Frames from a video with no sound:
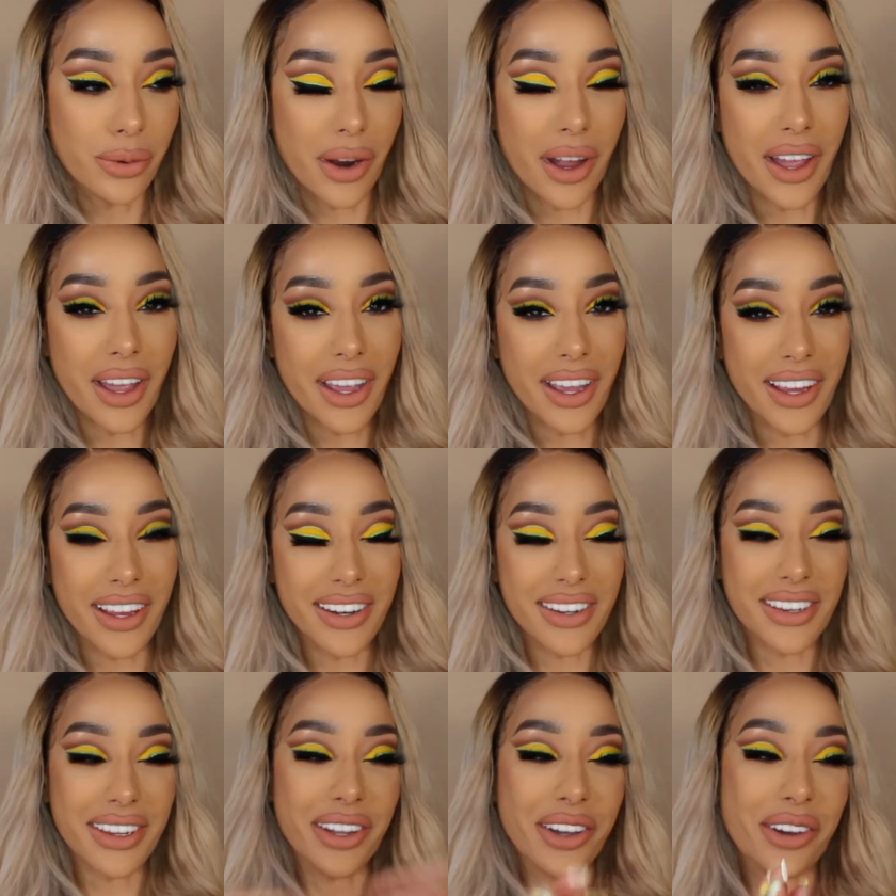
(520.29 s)

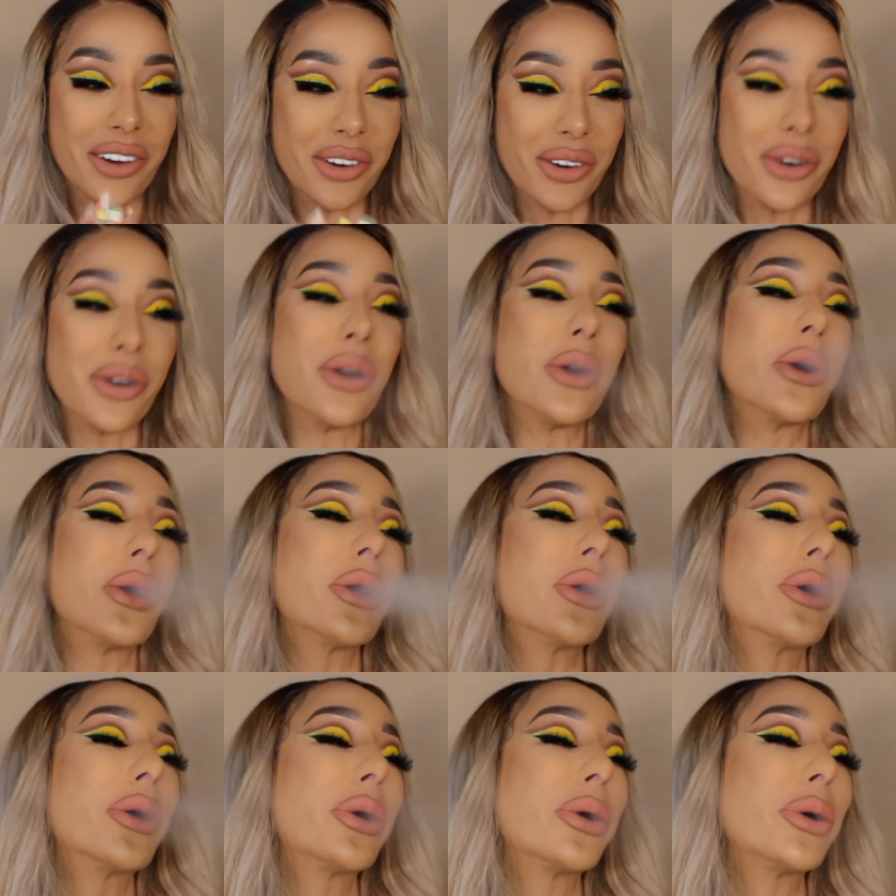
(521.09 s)
right, so
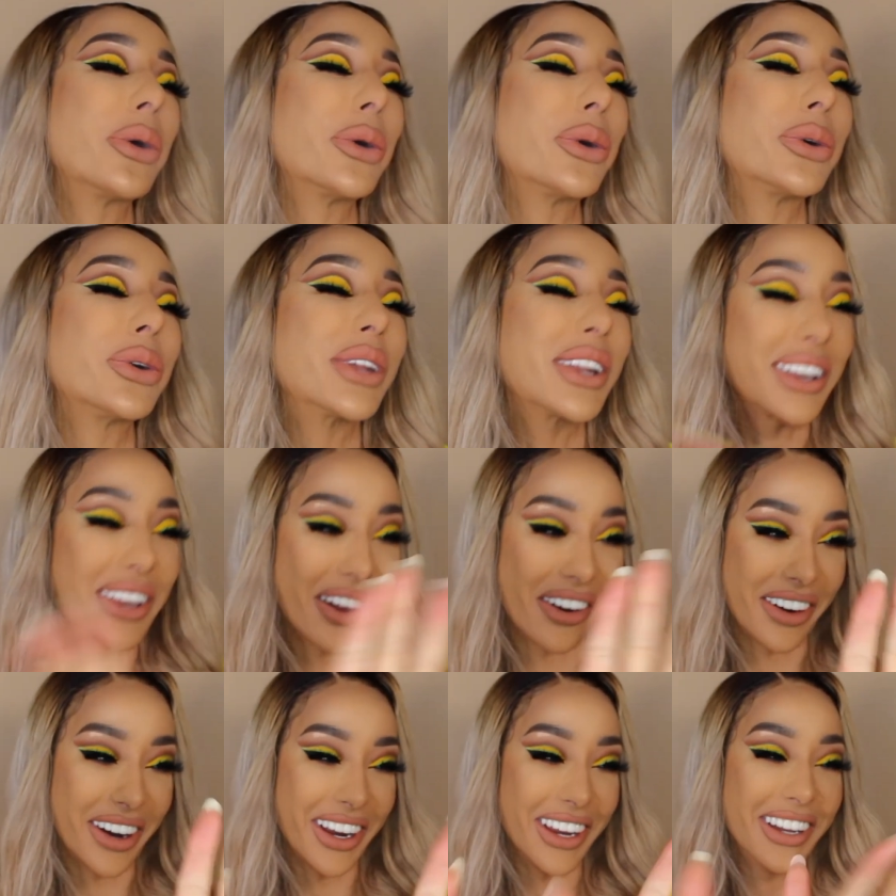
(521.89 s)

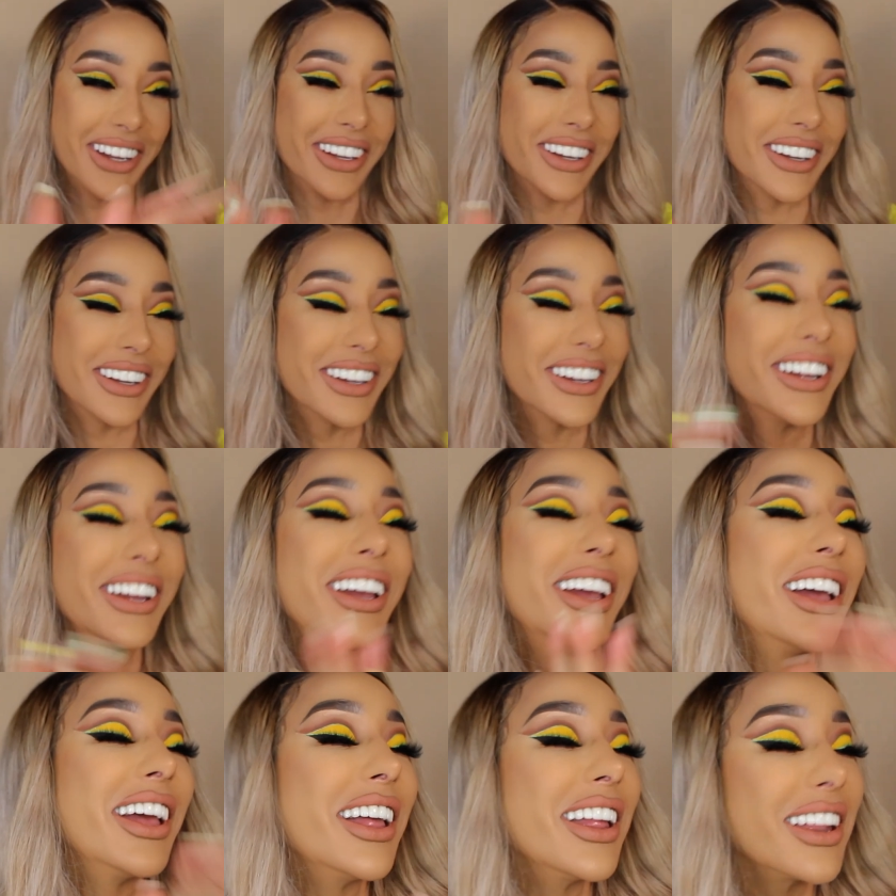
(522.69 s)
sorry.
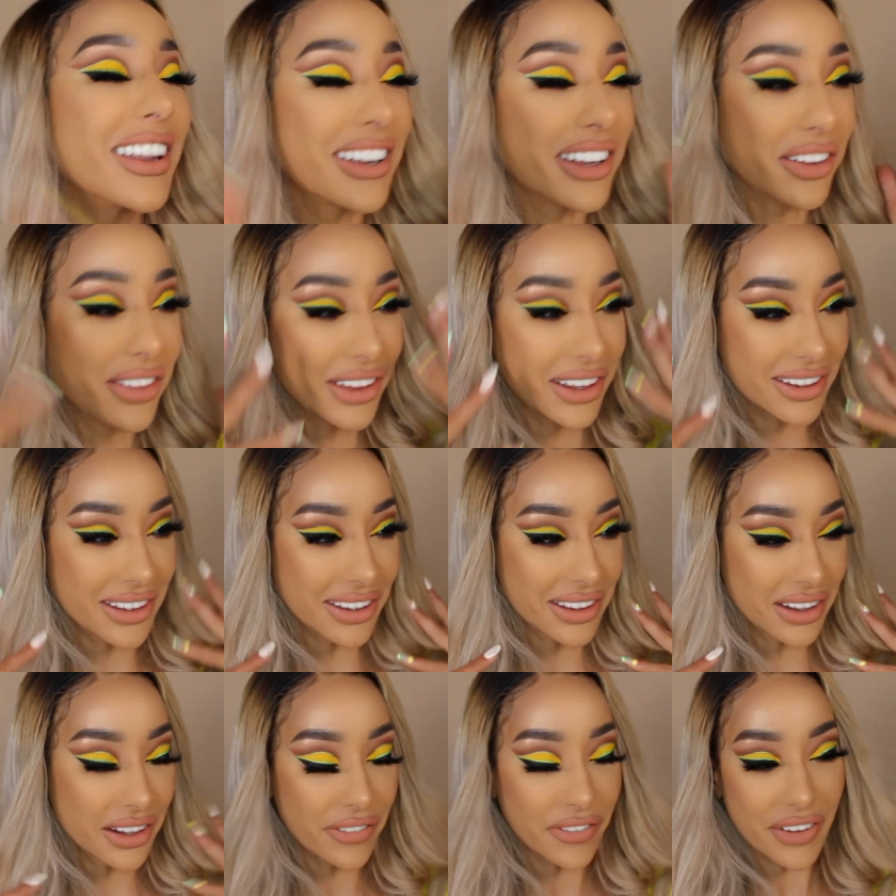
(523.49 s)
So this
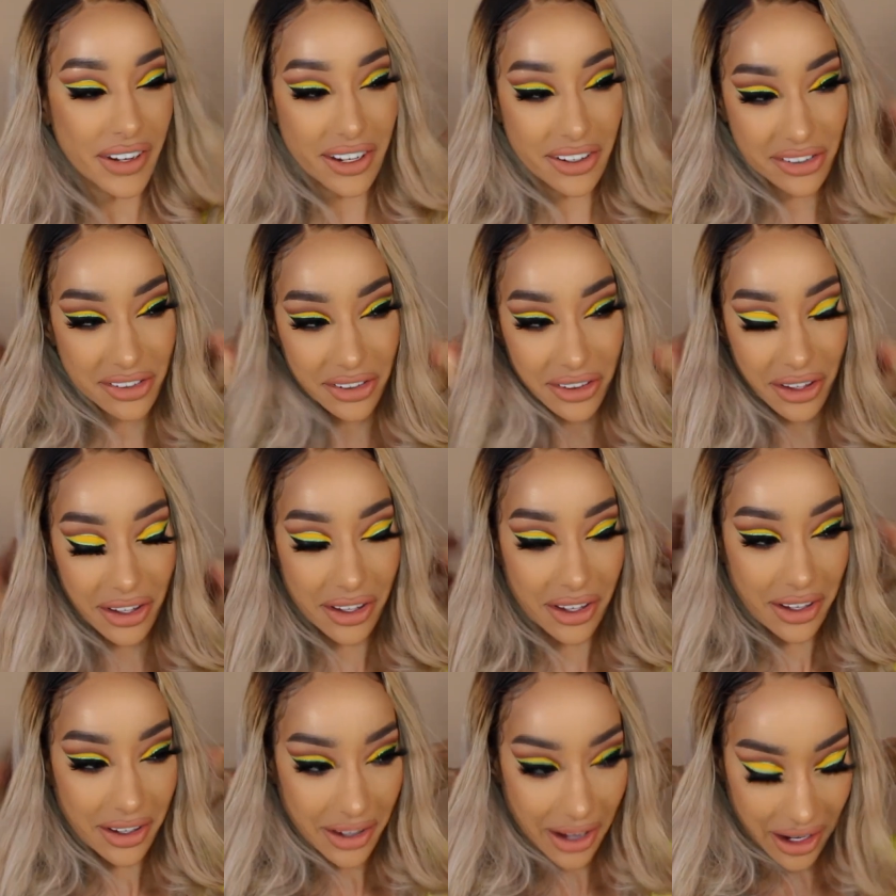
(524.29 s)
is the finished
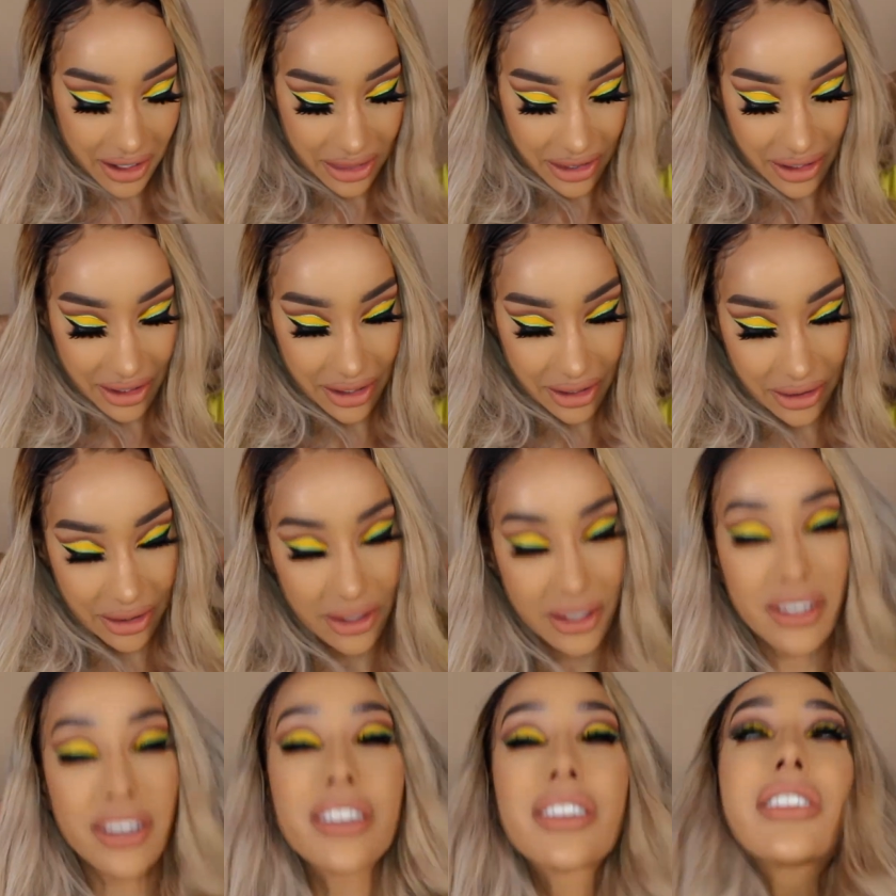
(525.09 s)
look. I think it
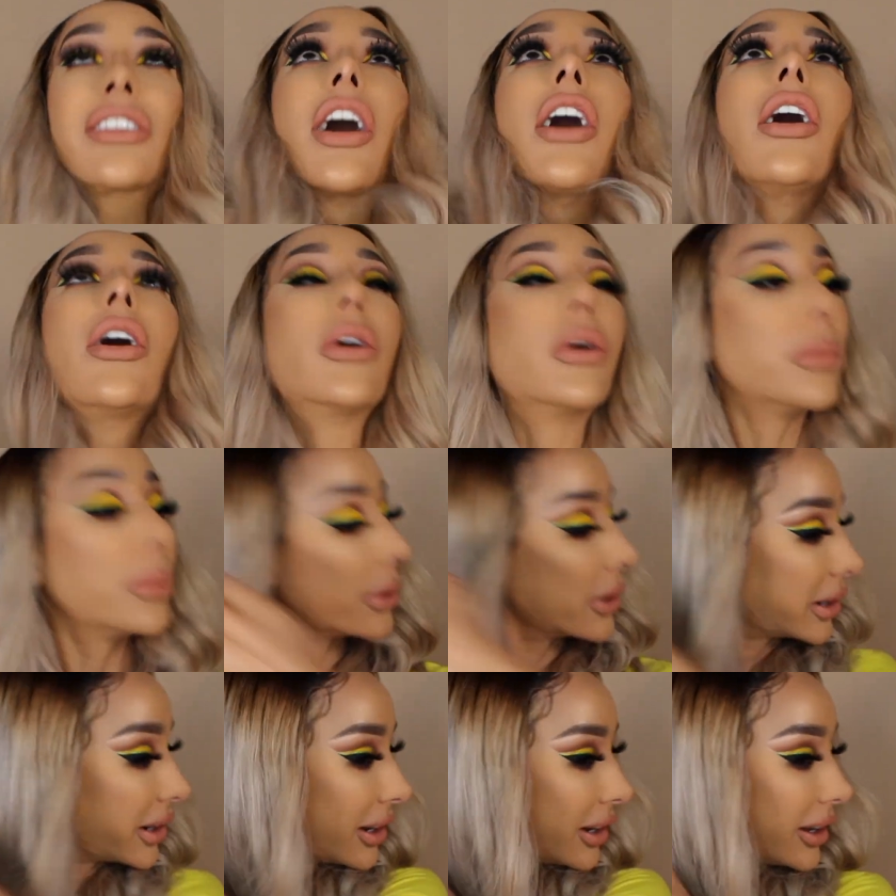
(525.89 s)
looks so
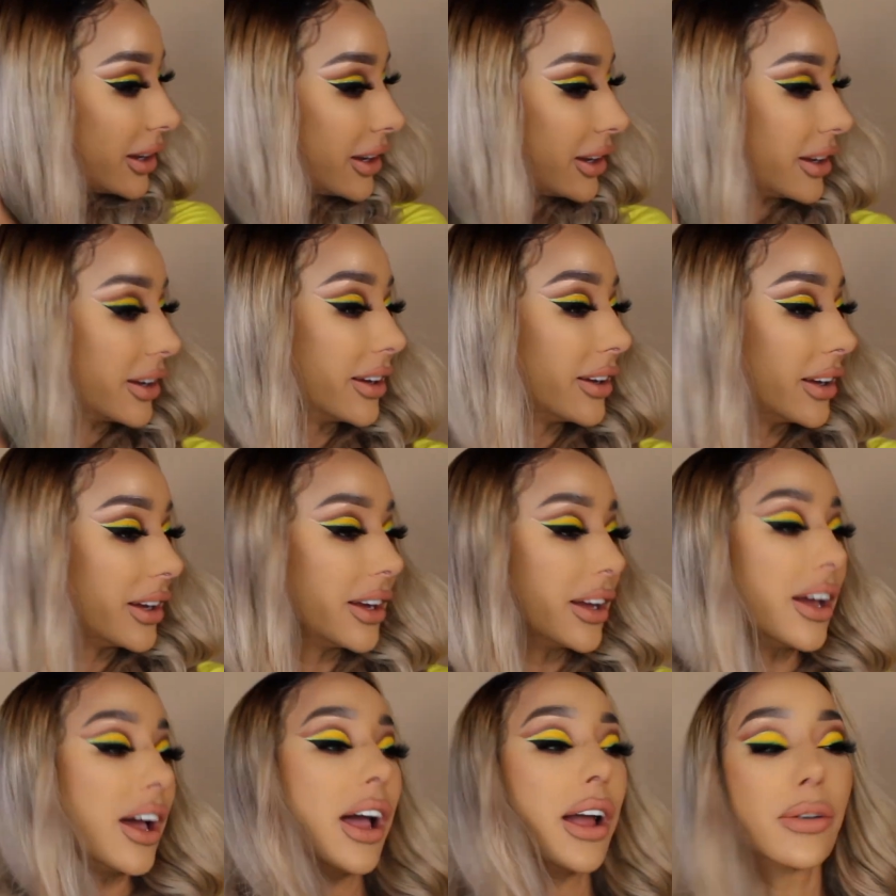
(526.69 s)
pretty.
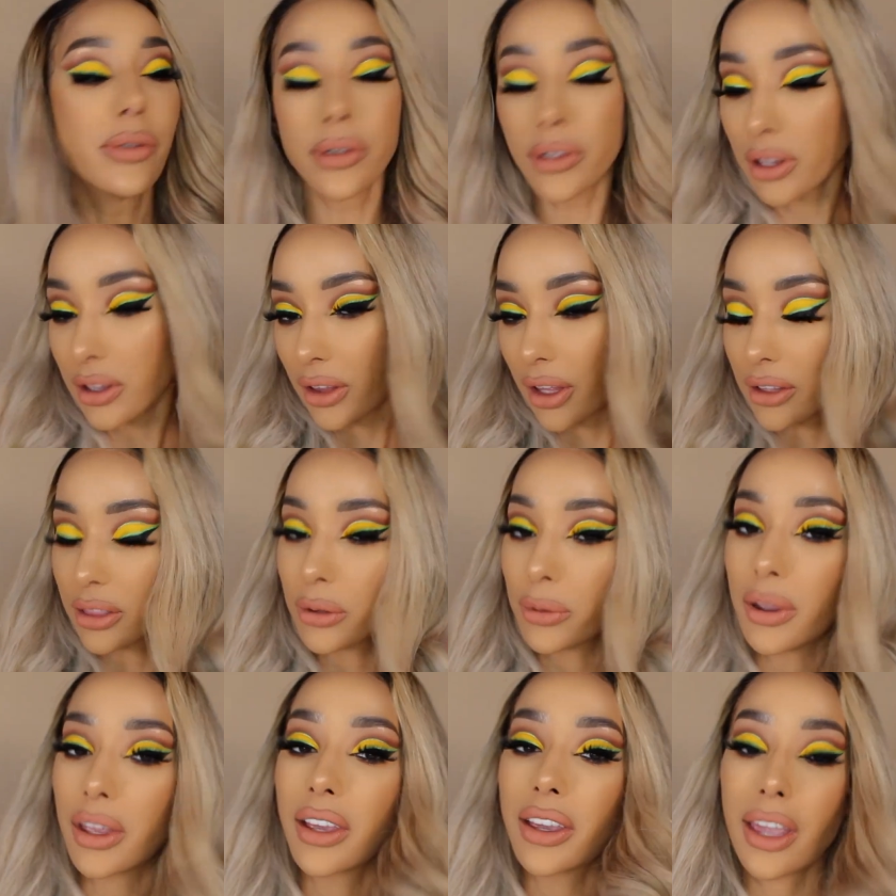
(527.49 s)
I really like
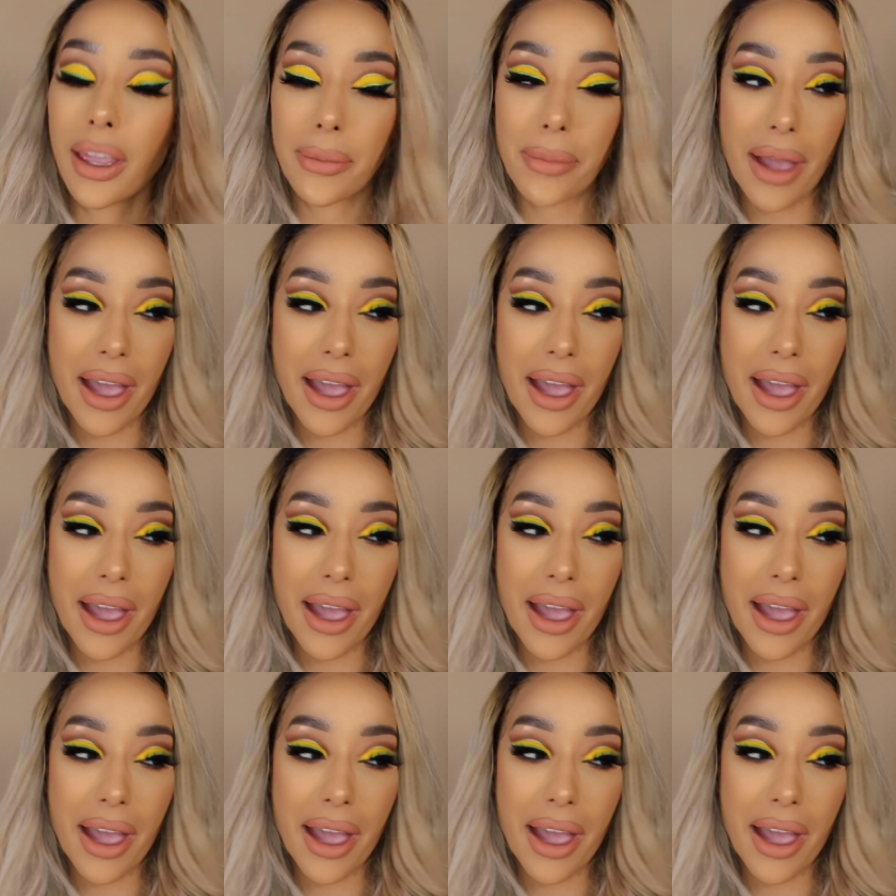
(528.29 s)
the way it came